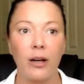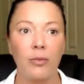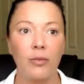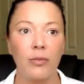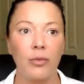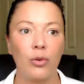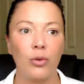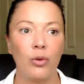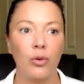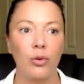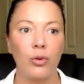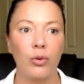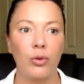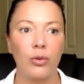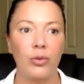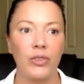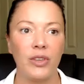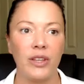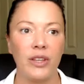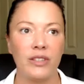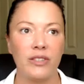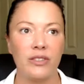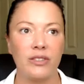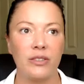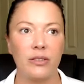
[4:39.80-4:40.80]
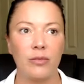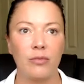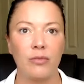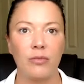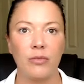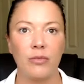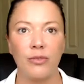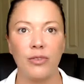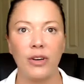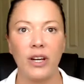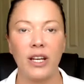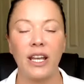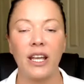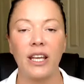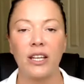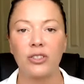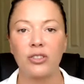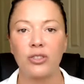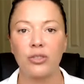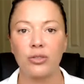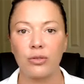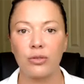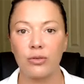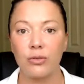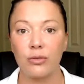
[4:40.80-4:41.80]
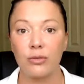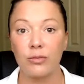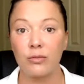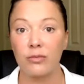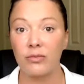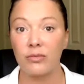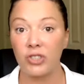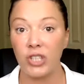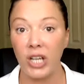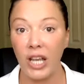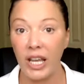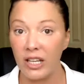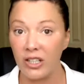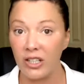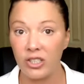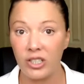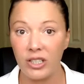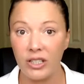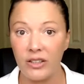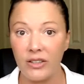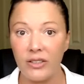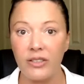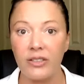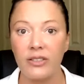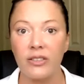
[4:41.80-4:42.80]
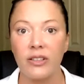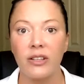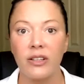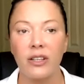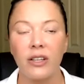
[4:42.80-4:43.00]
or there's some financial changes,